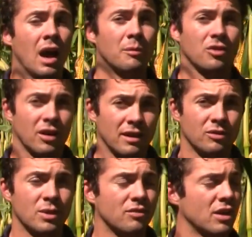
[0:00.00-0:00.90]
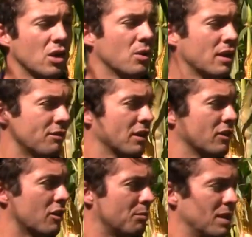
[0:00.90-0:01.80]
I'm starting this week's video in a
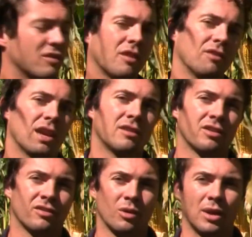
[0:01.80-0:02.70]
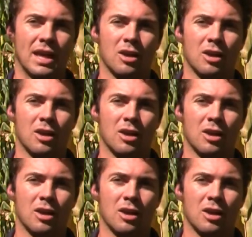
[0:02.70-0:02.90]
field of P7861